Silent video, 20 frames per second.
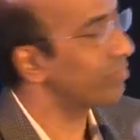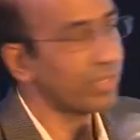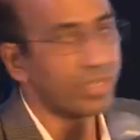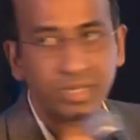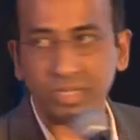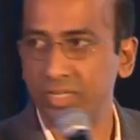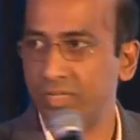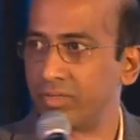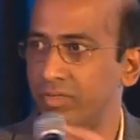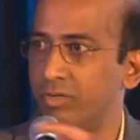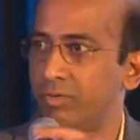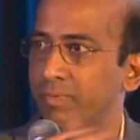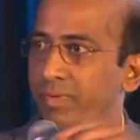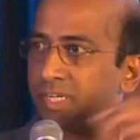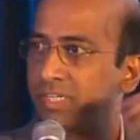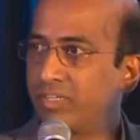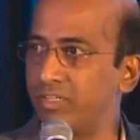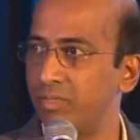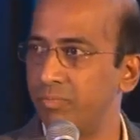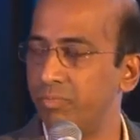Can you go
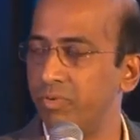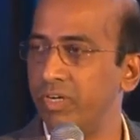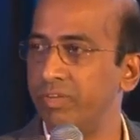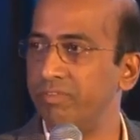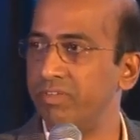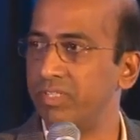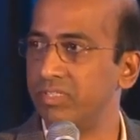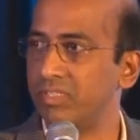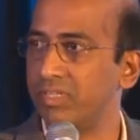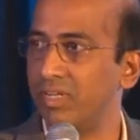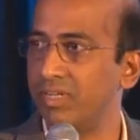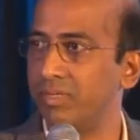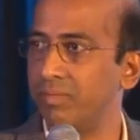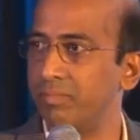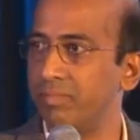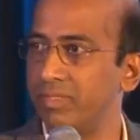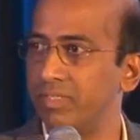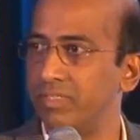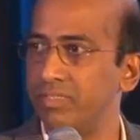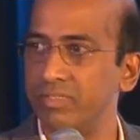back to the previous slide,
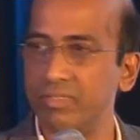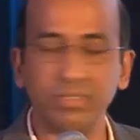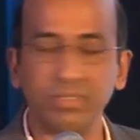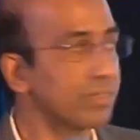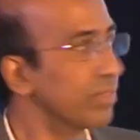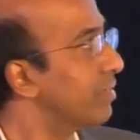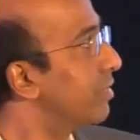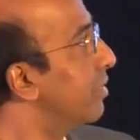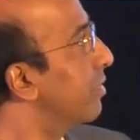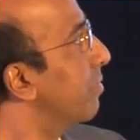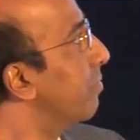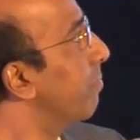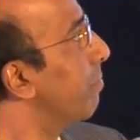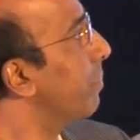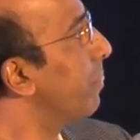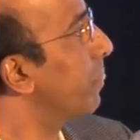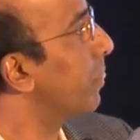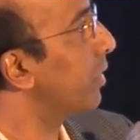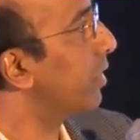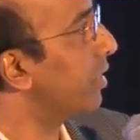please?
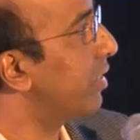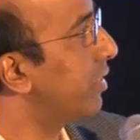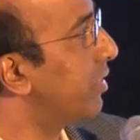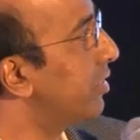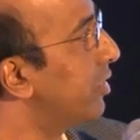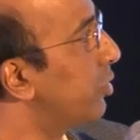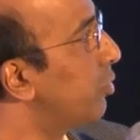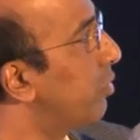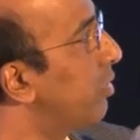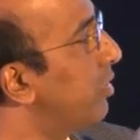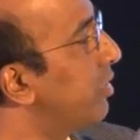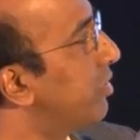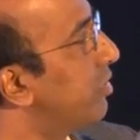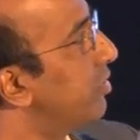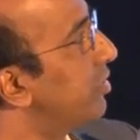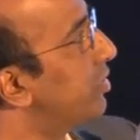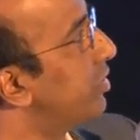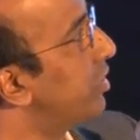I just wanted to